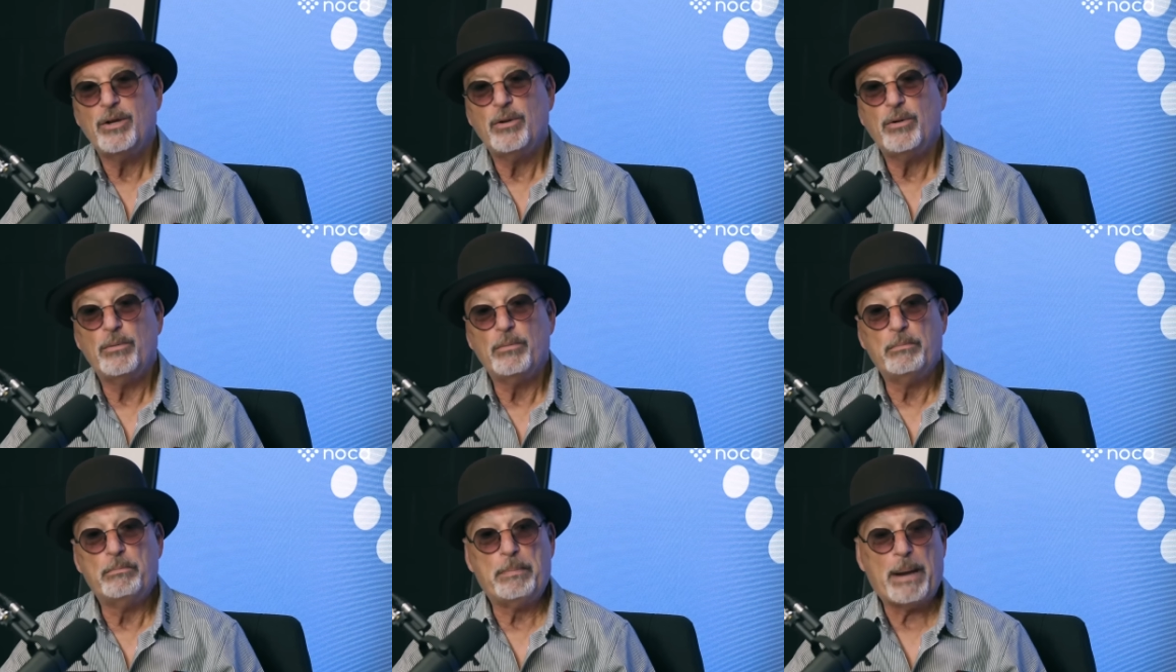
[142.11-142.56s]

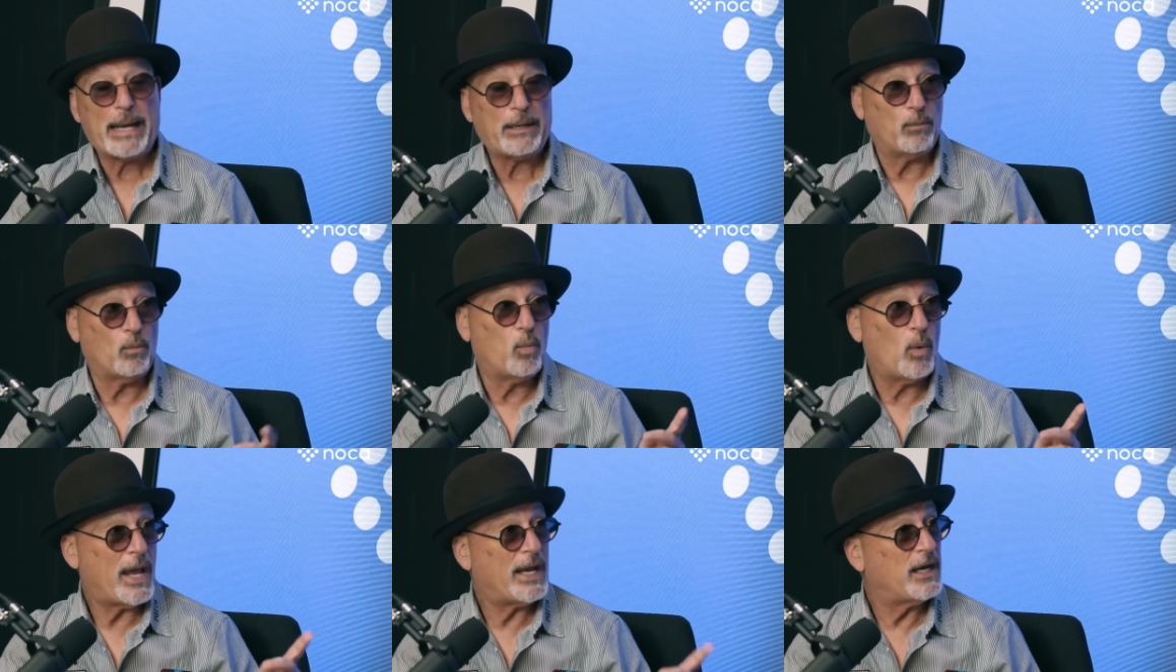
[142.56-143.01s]
But
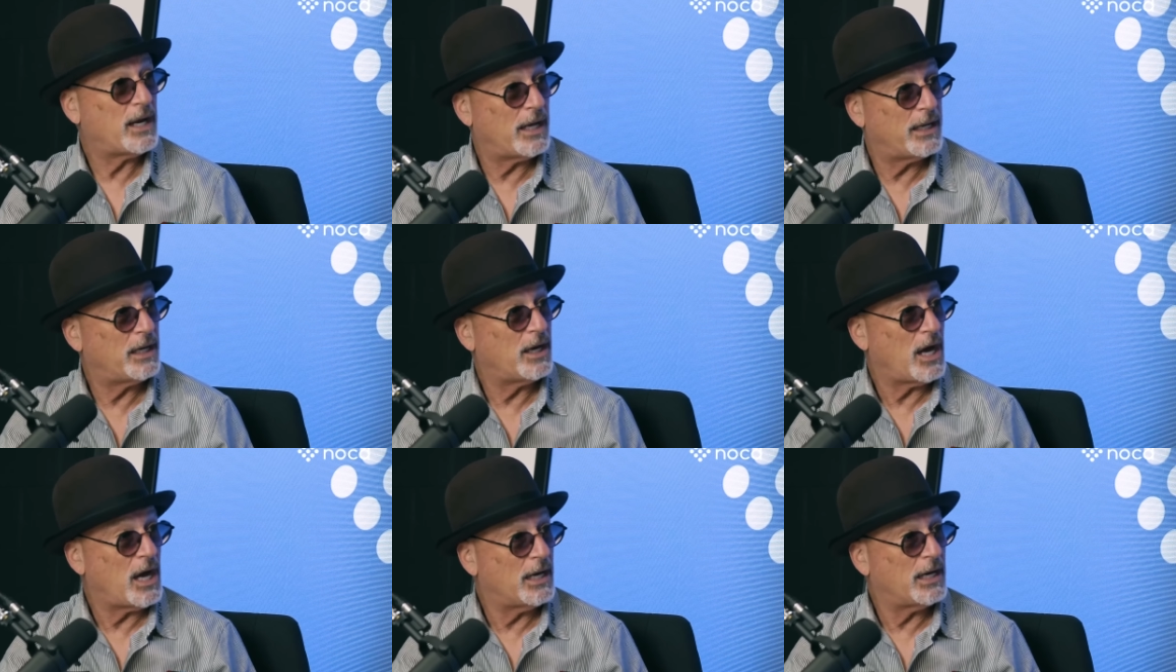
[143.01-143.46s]
when I
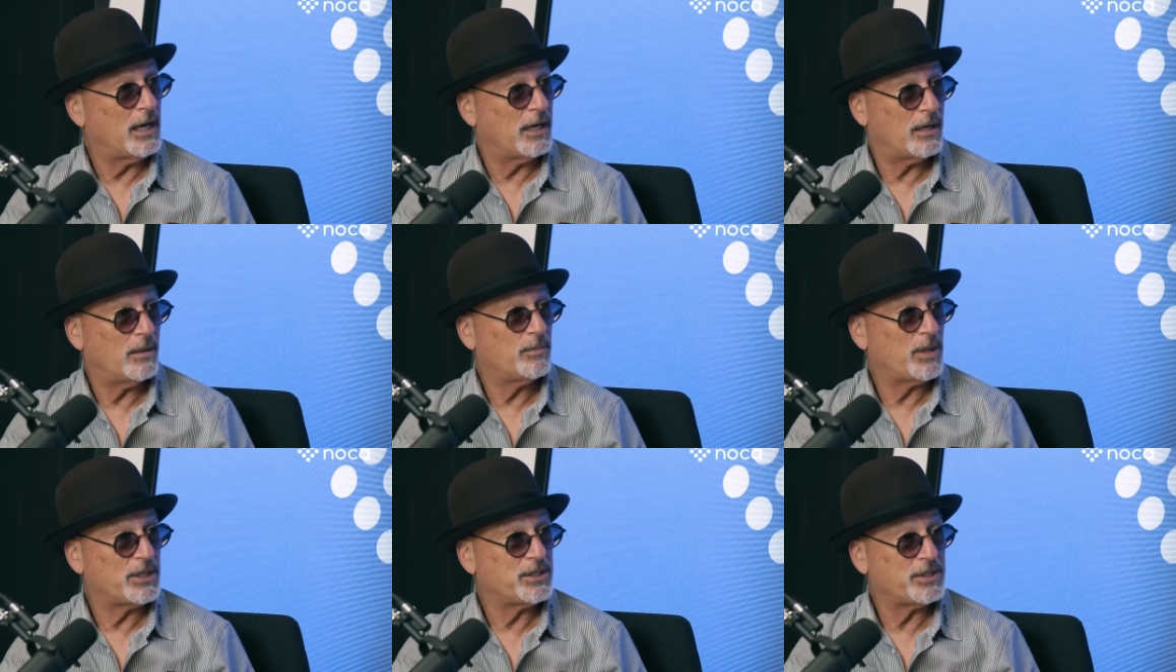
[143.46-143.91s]
got, and
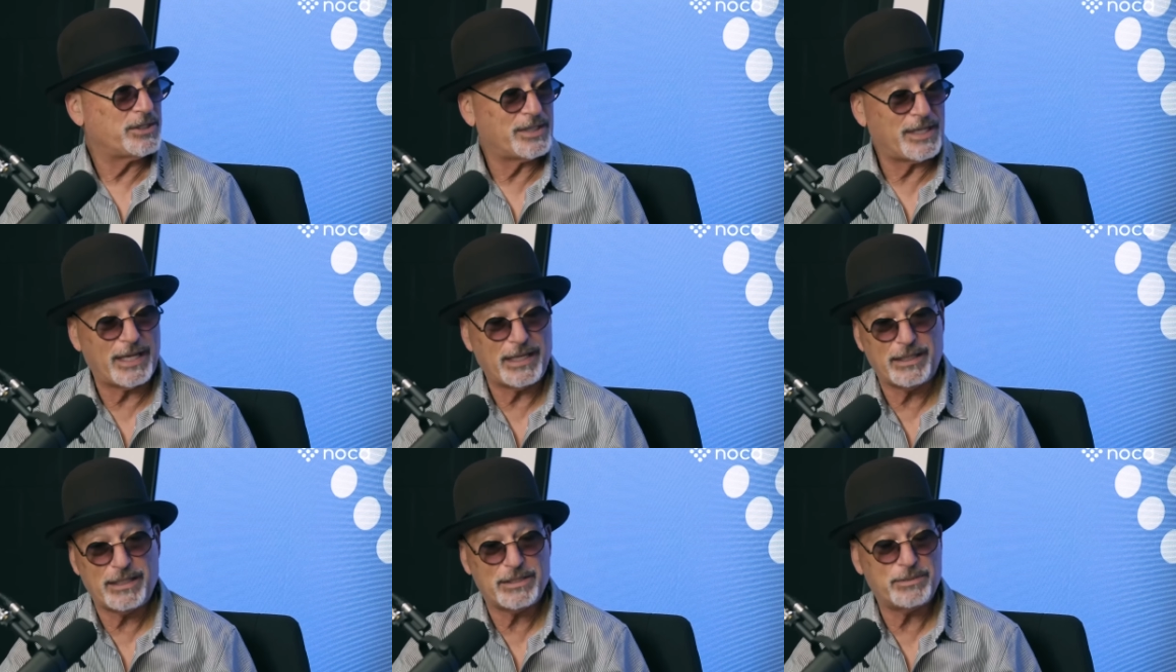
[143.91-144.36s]
I'm not just
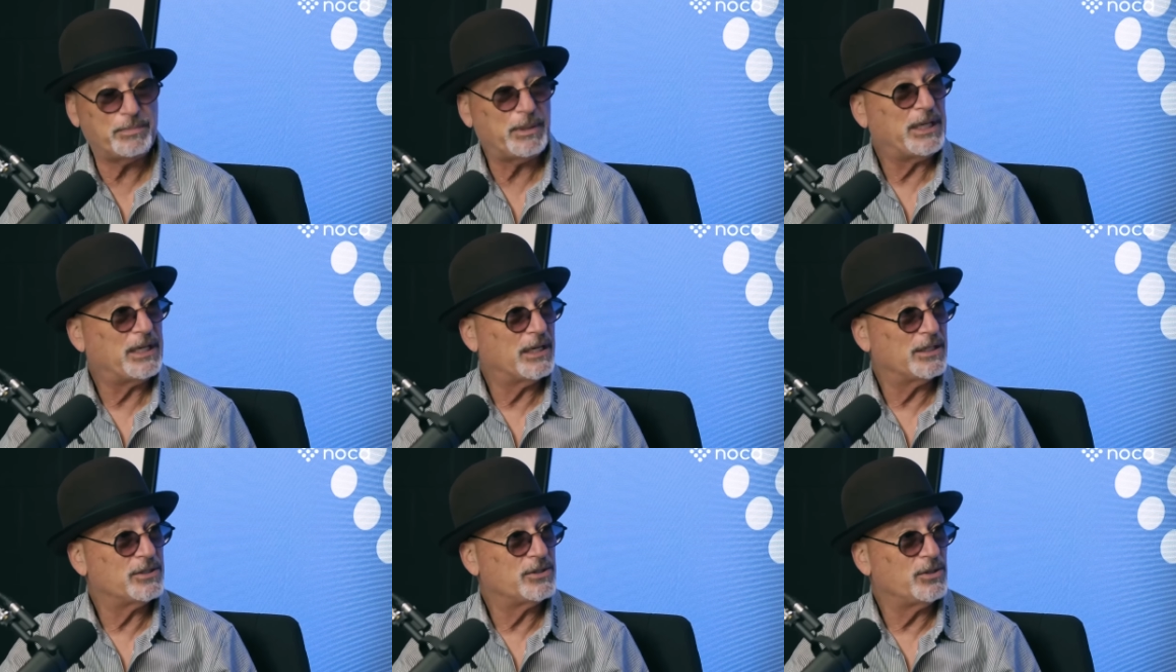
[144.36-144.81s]
saying this
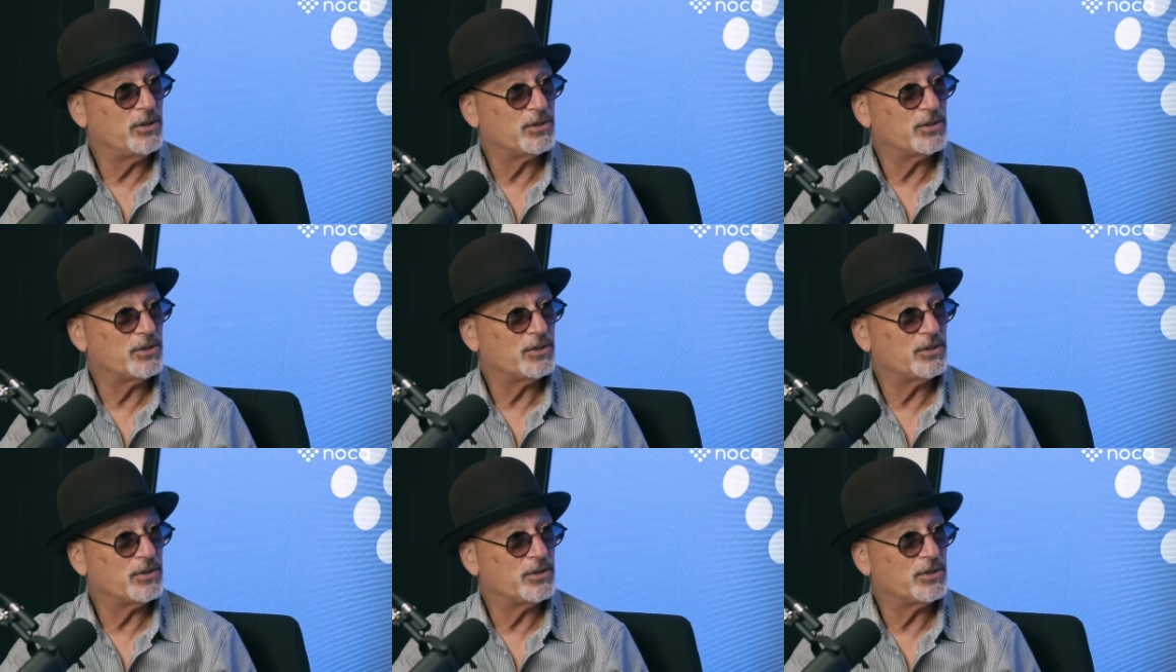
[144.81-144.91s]
because you're